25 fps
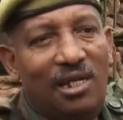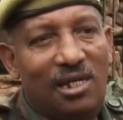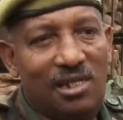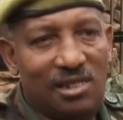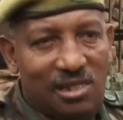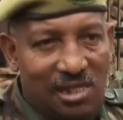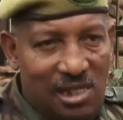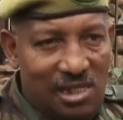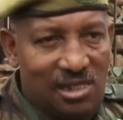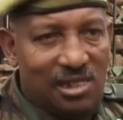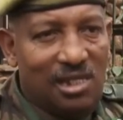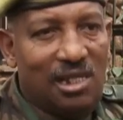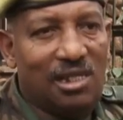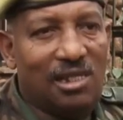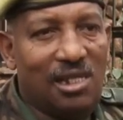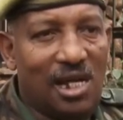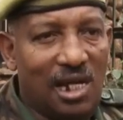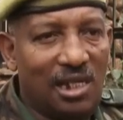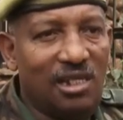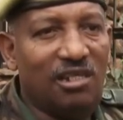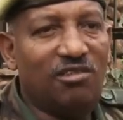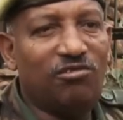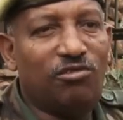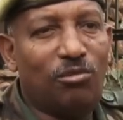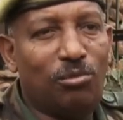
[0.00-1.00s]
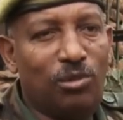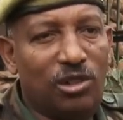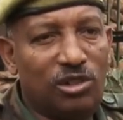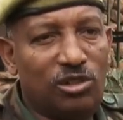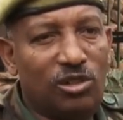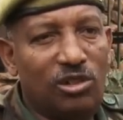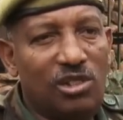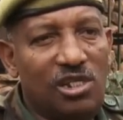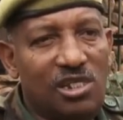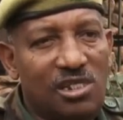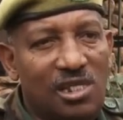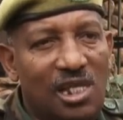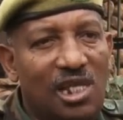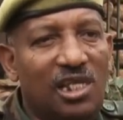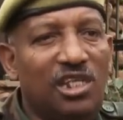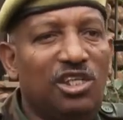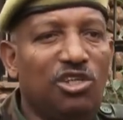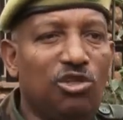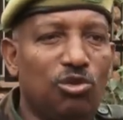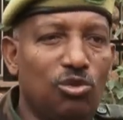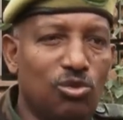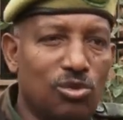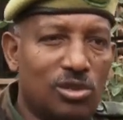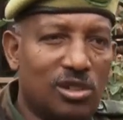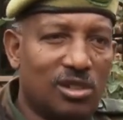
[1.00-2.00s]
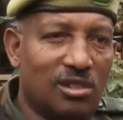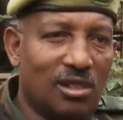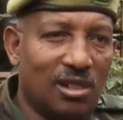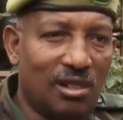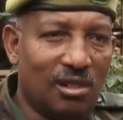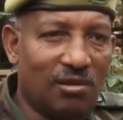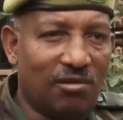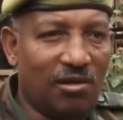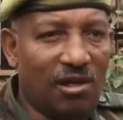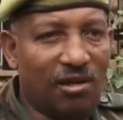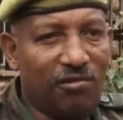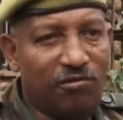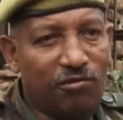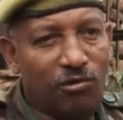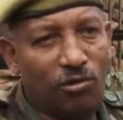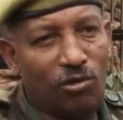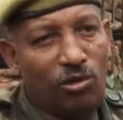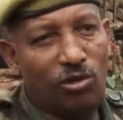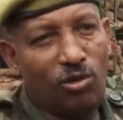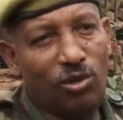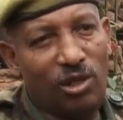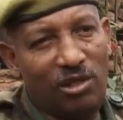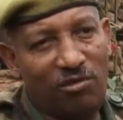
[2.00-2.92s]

It's just that that information is then used for law